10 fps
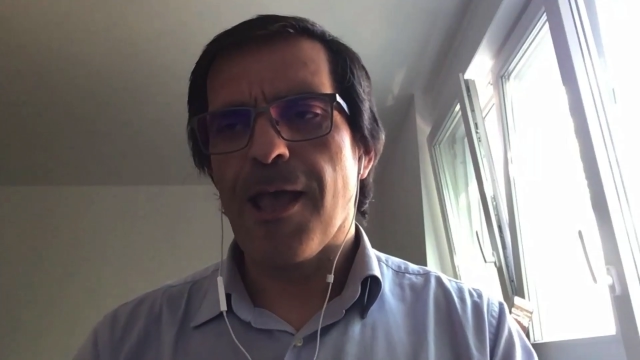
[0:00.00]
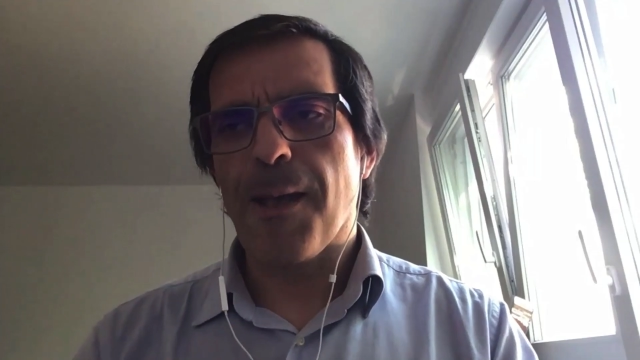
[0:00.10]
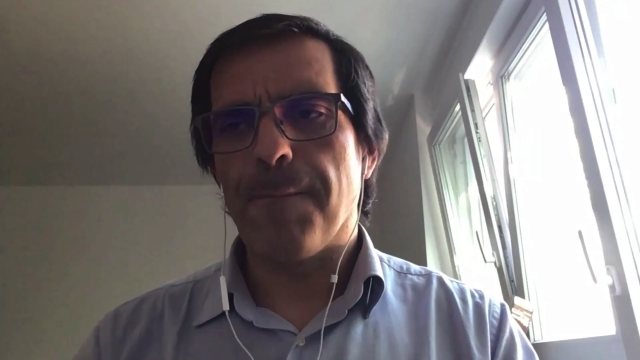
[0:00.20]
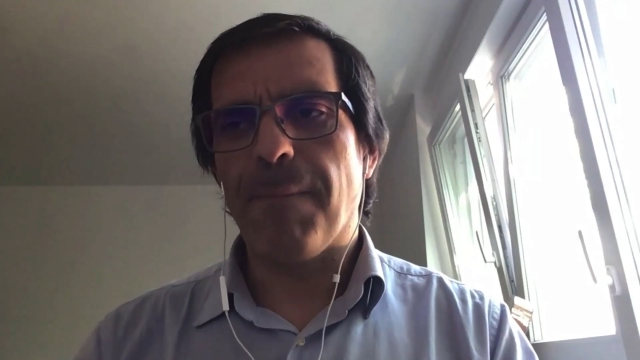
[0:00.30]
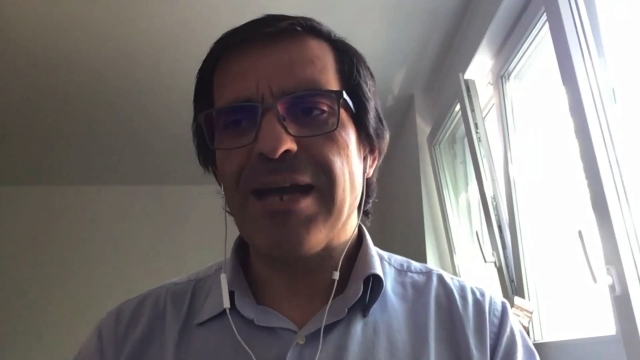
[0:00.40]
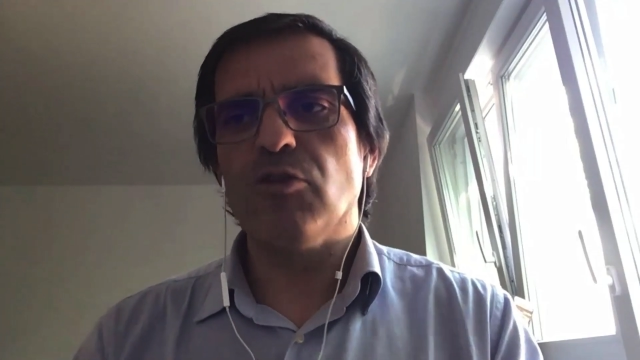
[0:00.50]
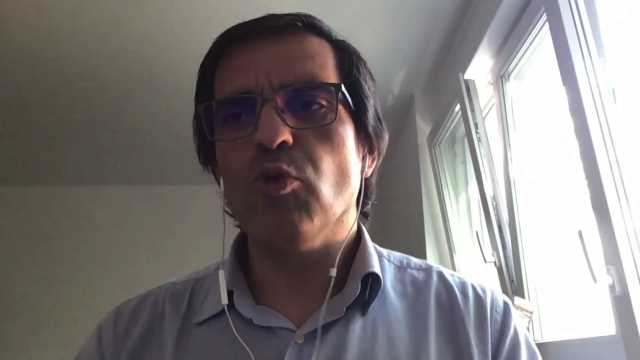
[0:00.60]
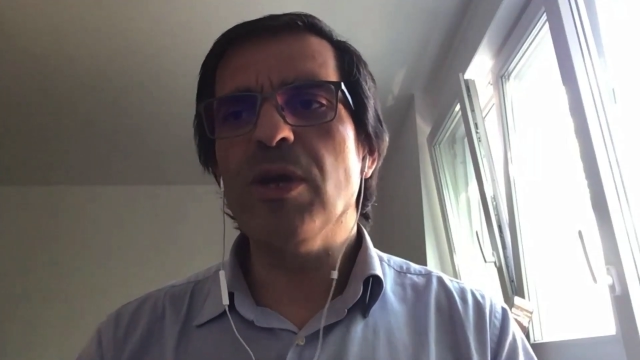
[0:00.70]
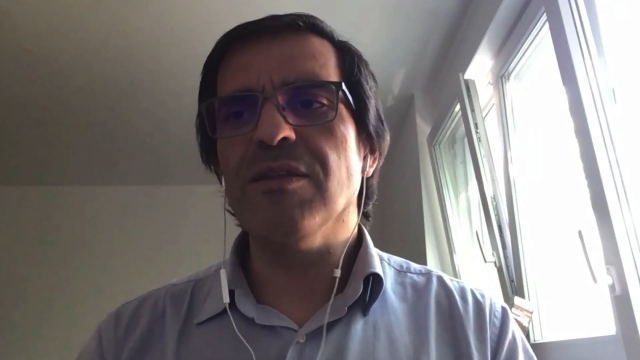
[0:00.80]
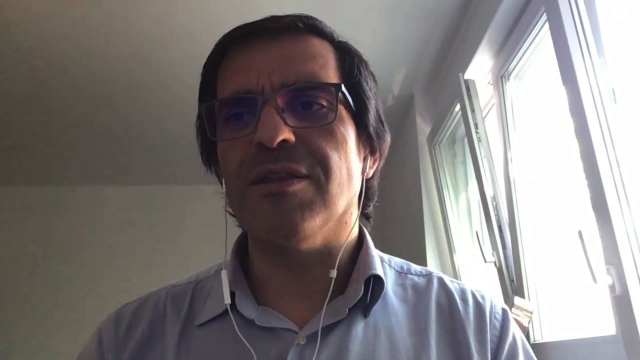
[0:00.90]
Mm-hmm. By
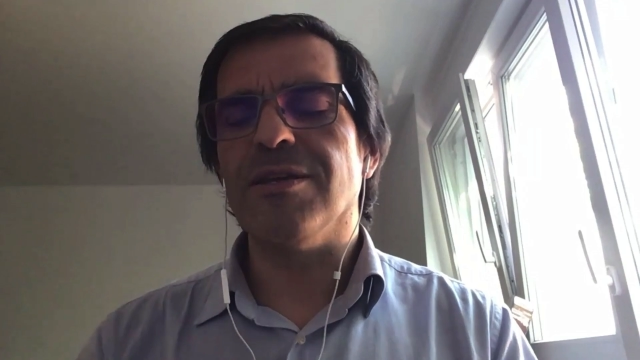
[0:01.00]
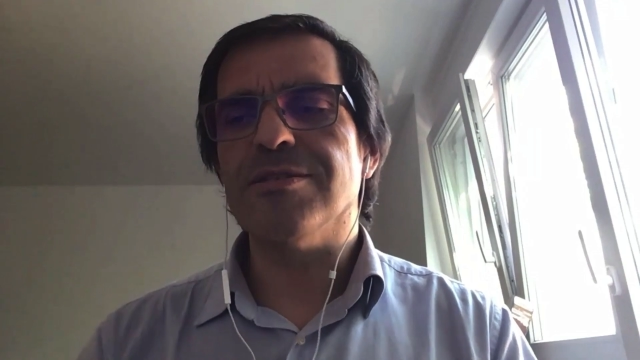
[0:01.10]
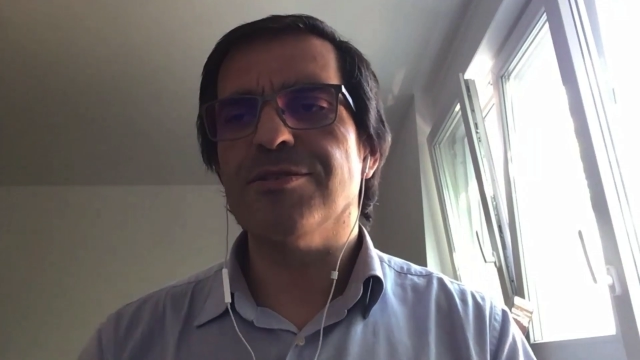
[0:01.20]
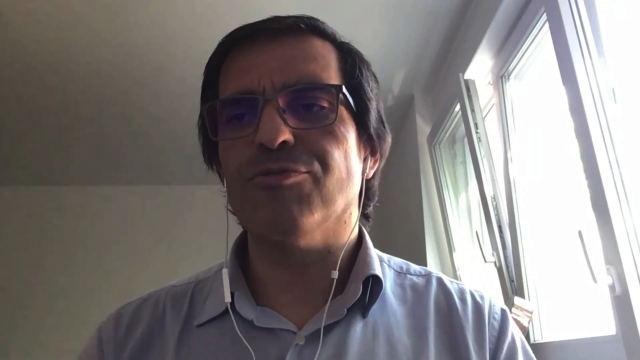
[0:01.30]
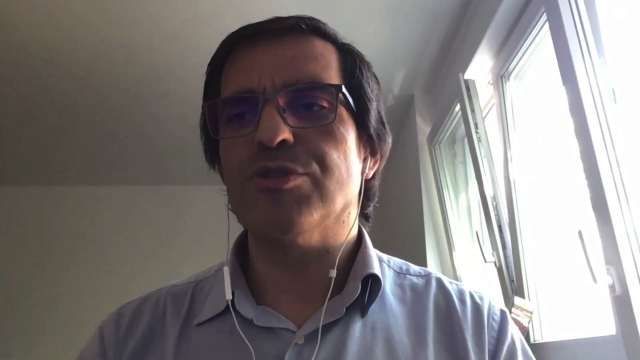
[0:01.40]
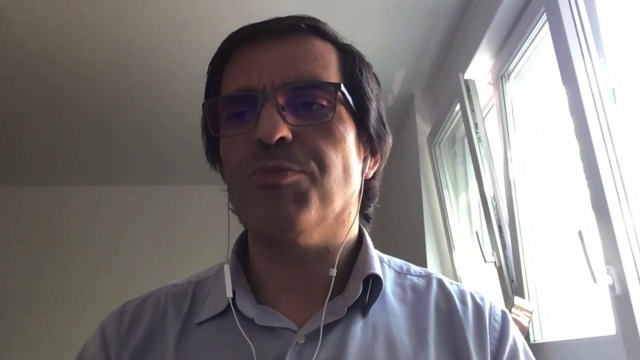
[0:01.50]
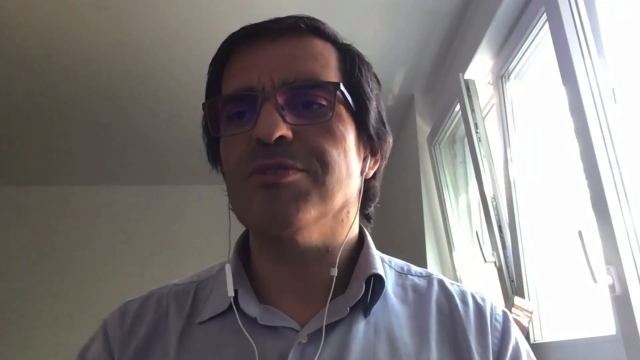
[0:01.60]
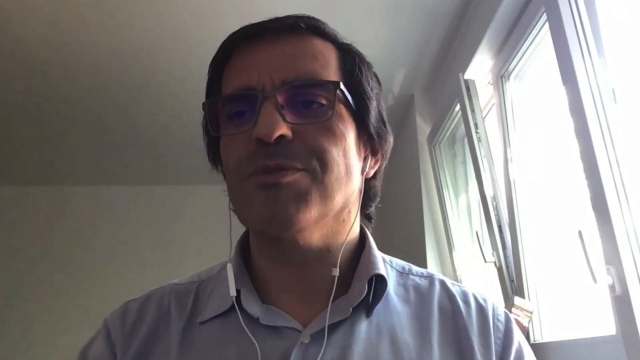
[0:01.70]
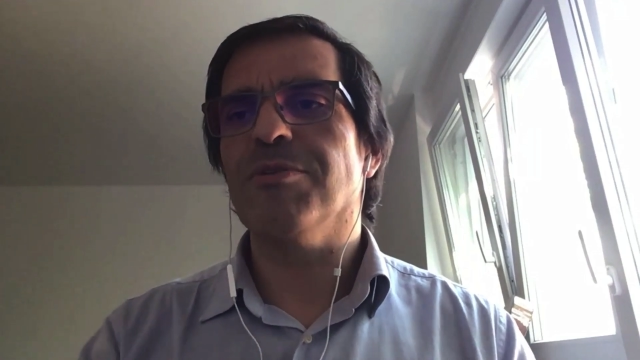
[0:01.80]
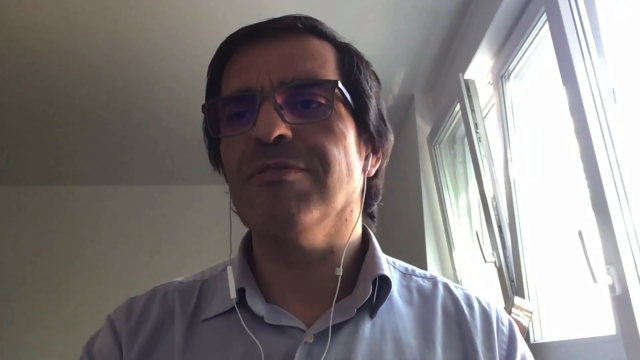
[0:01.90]
doing this, the
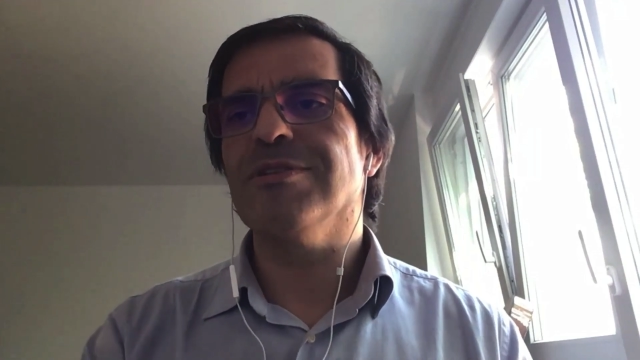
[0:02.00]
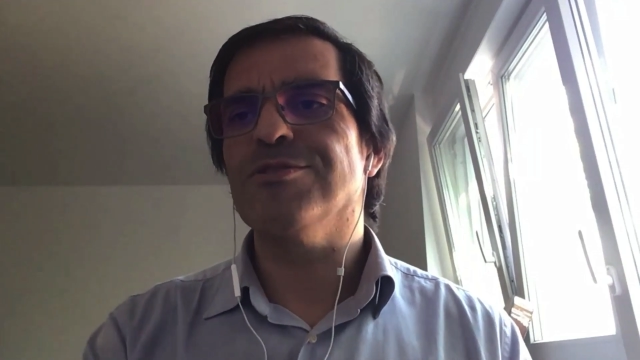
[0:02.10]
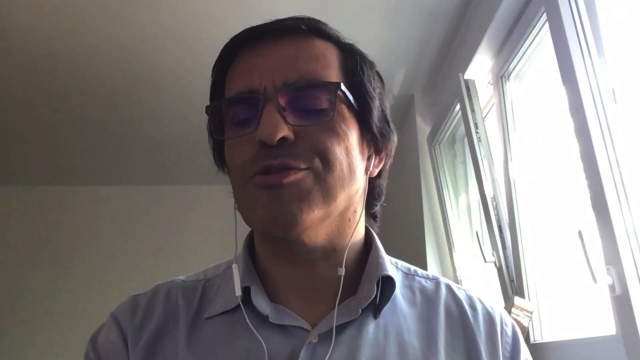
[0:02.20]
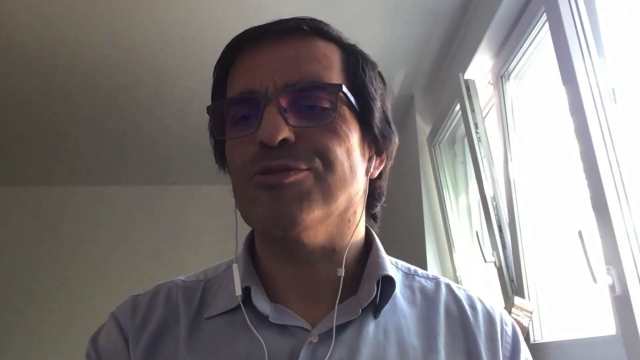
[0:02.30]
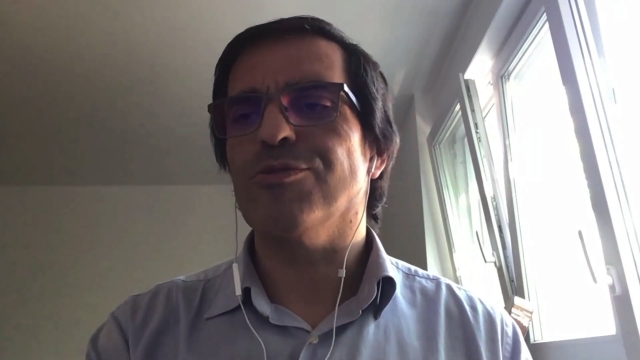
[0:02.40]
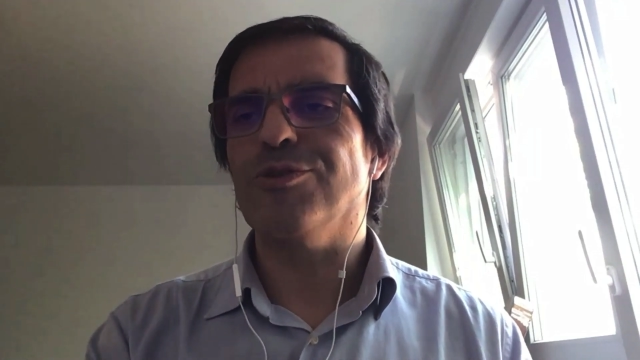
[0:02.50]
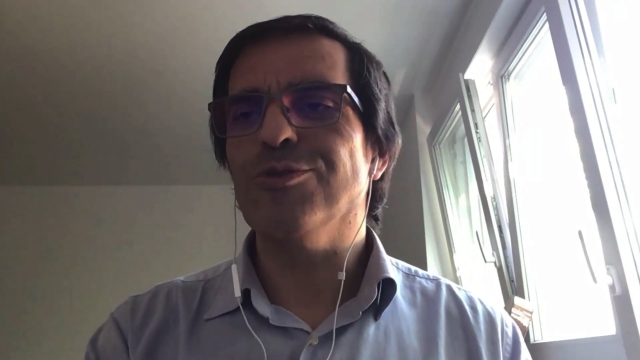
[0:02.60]
responsibility is also